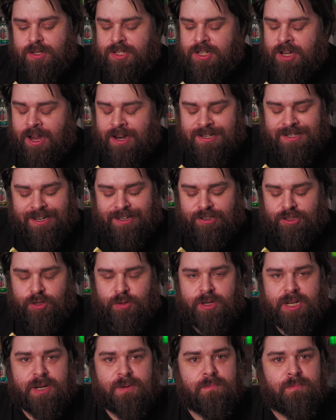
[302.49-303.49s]
It's not
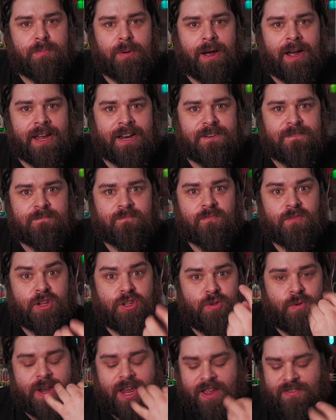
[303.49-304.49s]
diluted, but
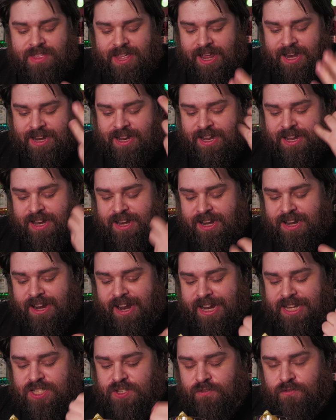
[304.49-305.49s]
you get that
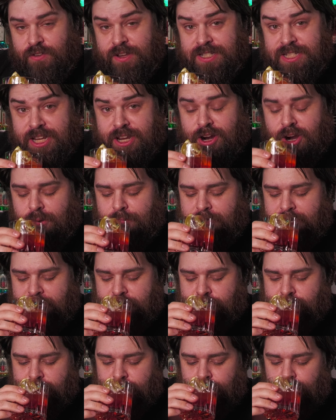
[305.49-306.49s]
nice fizzy
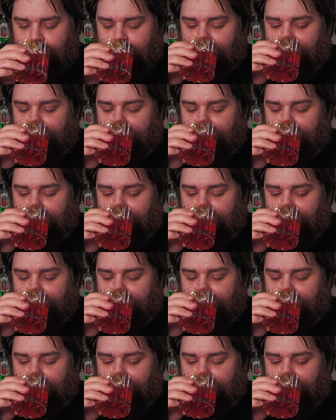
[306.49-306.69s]
carbonation.